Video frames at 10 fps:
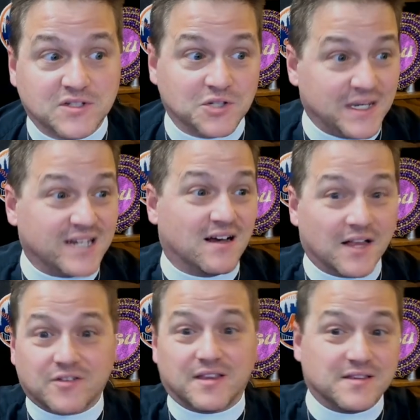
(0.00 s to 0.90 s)
You mean
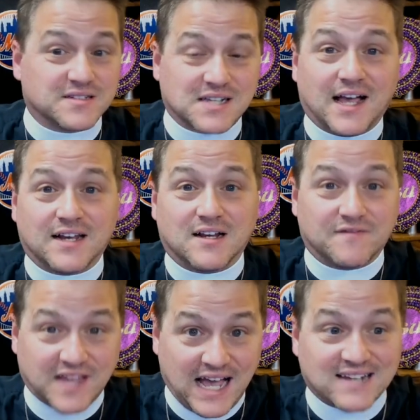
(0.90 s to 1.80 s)
other than the sign of
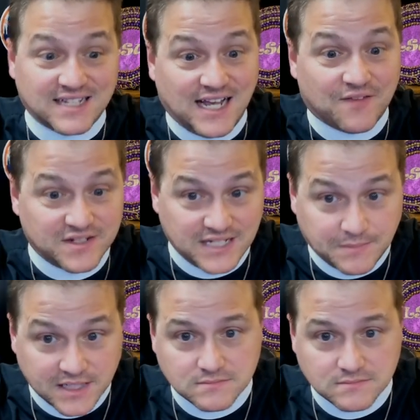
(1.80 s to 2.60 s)
casting out the demon?